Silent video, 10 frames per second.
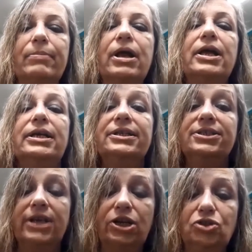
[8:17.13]

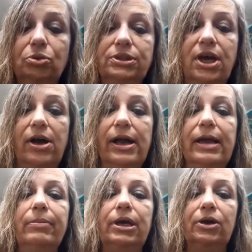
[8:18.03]
Central
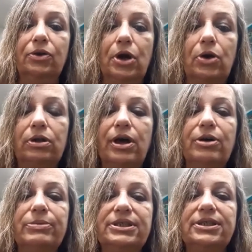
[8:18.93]
Time here in
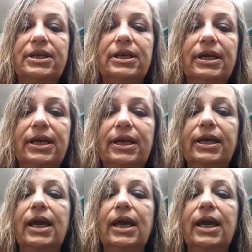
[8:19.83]
Oklahoma City.